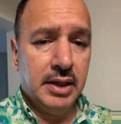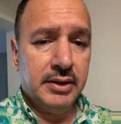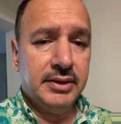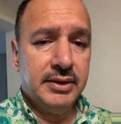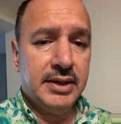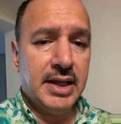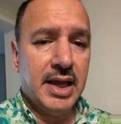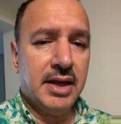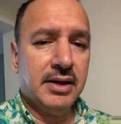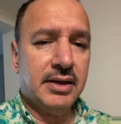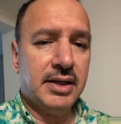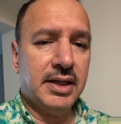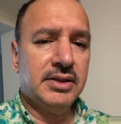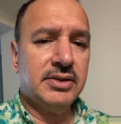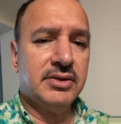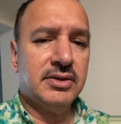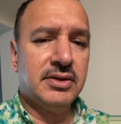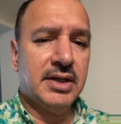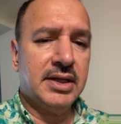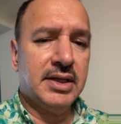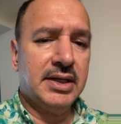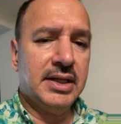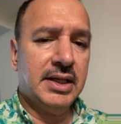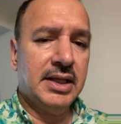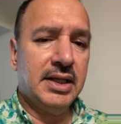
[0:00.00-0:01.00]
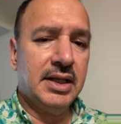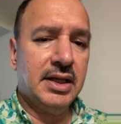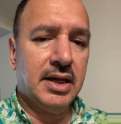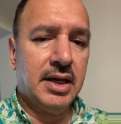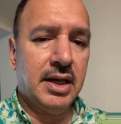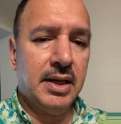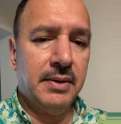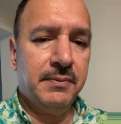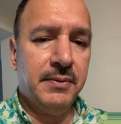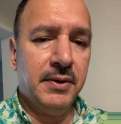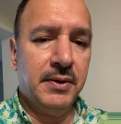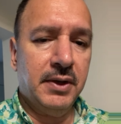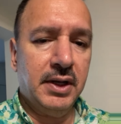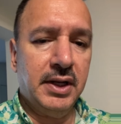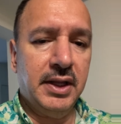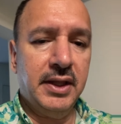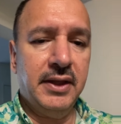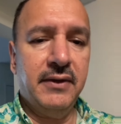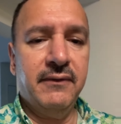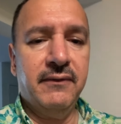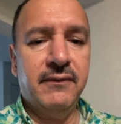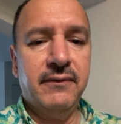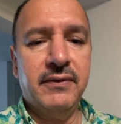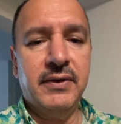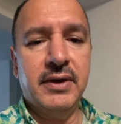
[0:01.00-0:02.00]
That is running, I
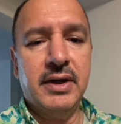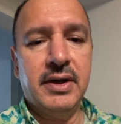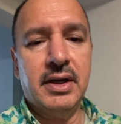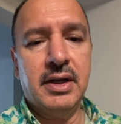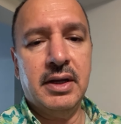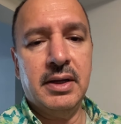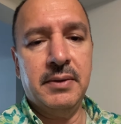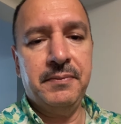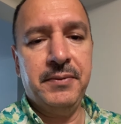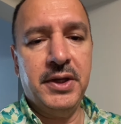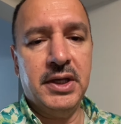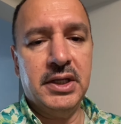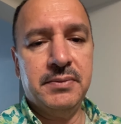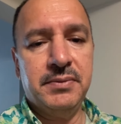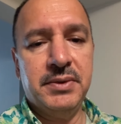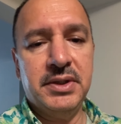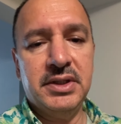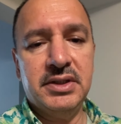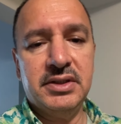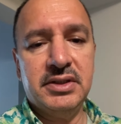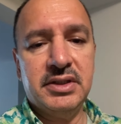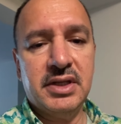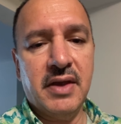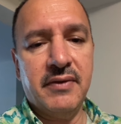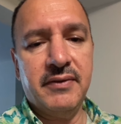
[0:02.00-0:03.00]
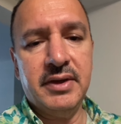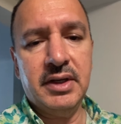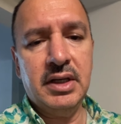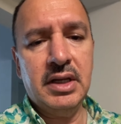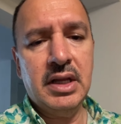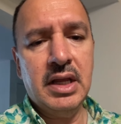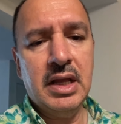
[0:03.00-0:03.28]
believe, PHP 7.